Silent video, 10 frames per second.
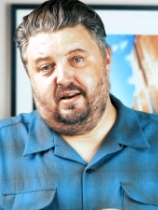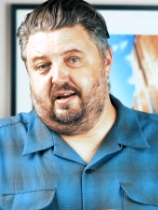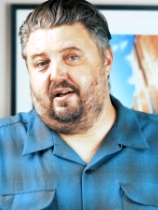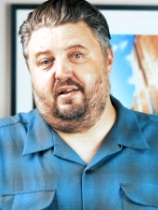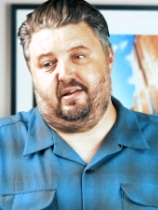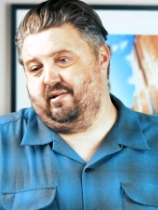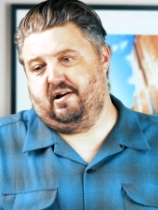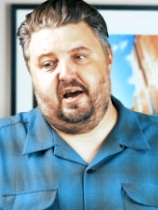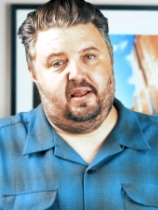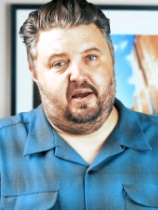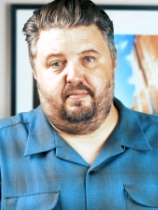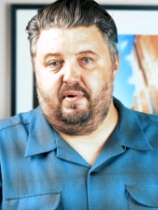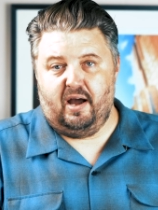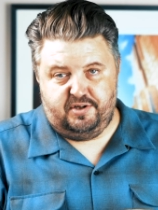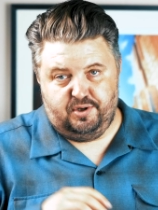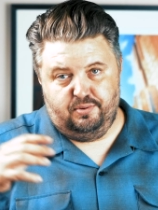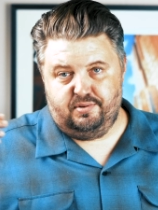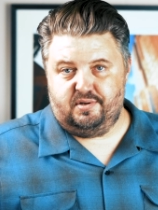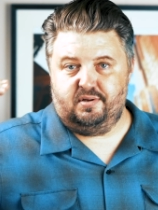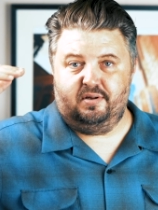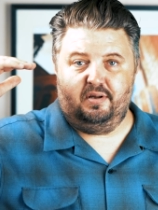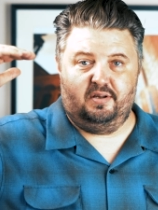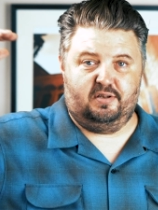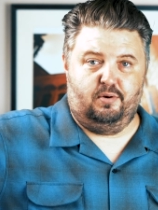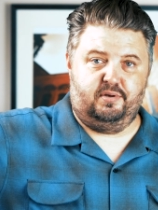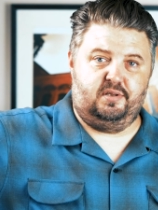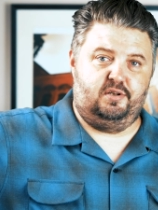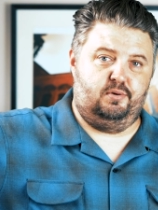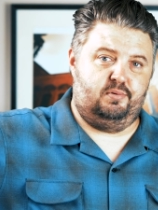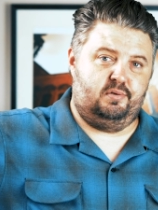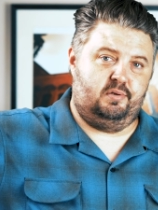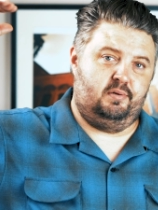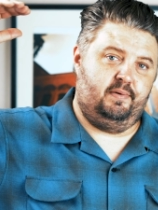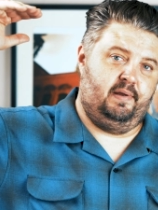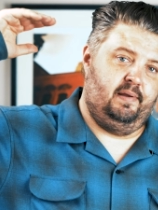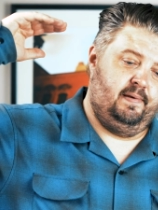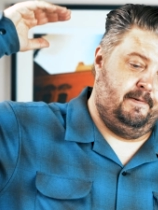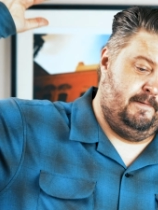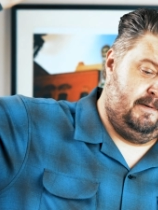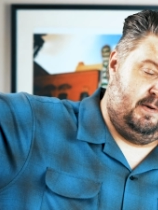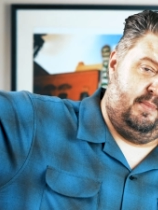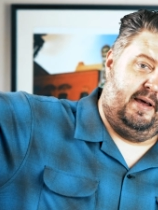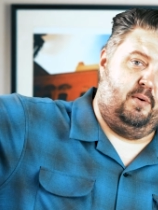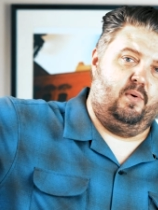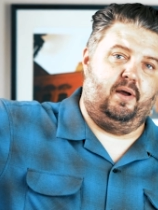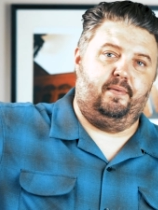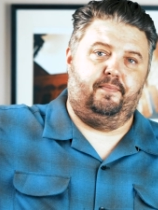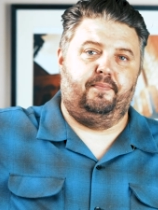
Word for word: And I'll, I'll highlight them. A juice is always the juice, no matter what.